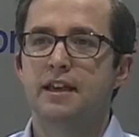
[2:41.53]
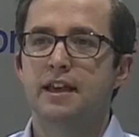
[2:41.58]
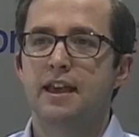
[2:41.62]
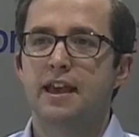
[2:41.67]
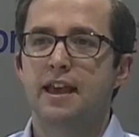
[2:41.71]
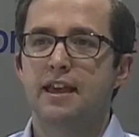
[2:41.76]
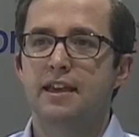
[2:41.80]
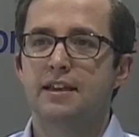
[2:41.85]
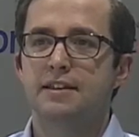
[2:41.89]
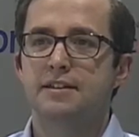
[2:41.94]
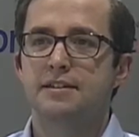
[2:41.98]

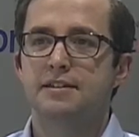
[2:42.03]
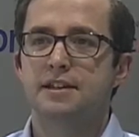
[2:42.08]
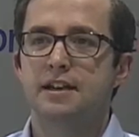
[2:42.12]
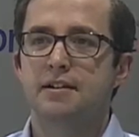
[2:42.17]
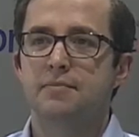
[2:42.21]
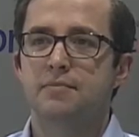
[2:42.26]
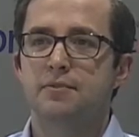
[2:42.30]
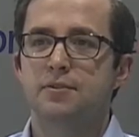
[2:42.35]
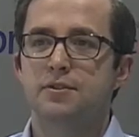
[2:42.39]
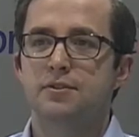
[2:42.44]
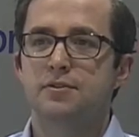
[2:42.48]
and
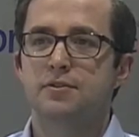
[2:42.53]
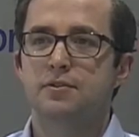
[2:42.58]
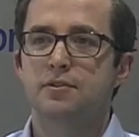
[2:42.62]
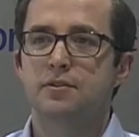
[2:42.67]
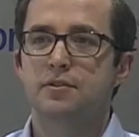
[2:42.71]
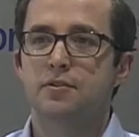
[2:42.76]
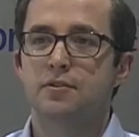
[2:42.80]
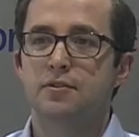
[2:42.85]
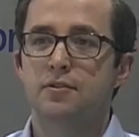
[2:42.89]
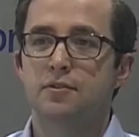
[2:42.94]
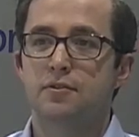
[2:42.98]
neutral
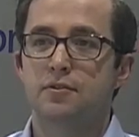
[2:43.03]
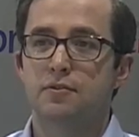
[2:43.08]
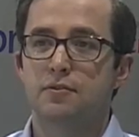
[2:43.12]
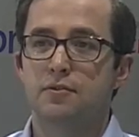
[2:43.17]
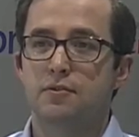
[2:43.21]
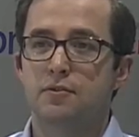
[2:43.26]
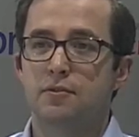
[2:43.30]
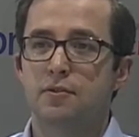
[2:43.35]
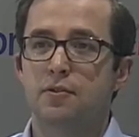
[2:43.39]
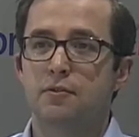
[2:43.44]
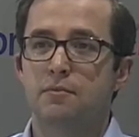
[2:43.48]

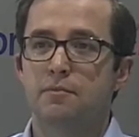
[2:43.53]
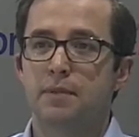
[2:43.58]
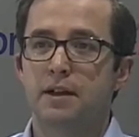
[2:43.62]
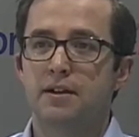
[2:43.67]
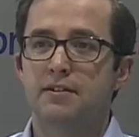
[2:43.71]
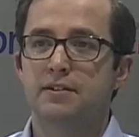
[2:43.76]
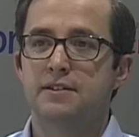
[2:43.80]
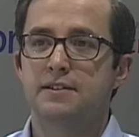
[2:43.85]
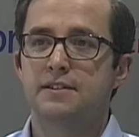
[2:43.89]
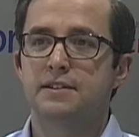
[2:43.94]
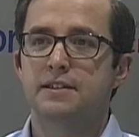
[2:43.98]
or
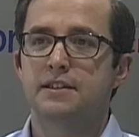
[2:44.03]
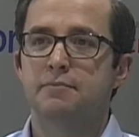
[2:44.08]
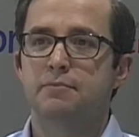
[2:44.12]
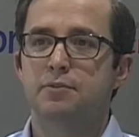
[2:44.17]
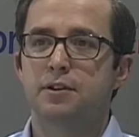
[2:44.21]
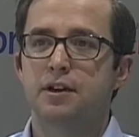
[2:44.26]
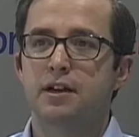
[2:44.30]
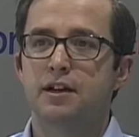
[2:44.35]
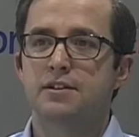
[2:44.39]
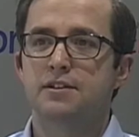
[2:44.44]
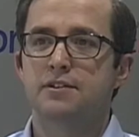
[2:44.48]
balancing
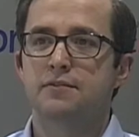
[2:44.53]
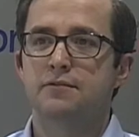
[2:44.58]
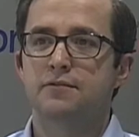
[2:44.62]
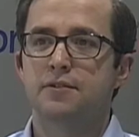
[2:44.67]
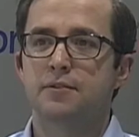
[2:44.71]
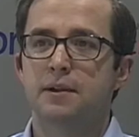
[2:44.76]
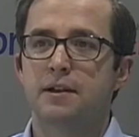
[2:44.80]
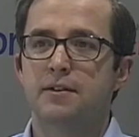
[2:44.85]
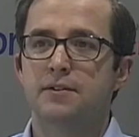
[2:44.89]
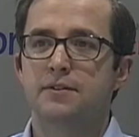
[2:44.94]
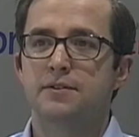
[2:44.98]
production
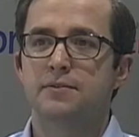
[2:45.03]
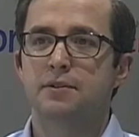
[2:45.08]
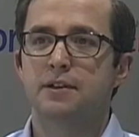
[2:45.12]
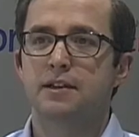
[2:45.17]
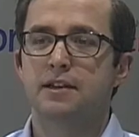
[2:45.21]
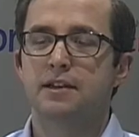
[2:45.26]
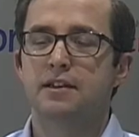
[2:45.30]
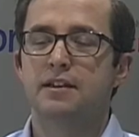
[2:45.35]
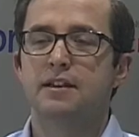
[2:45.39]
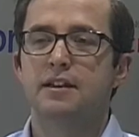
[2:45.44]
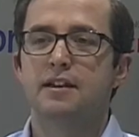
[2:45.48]
from elsewhere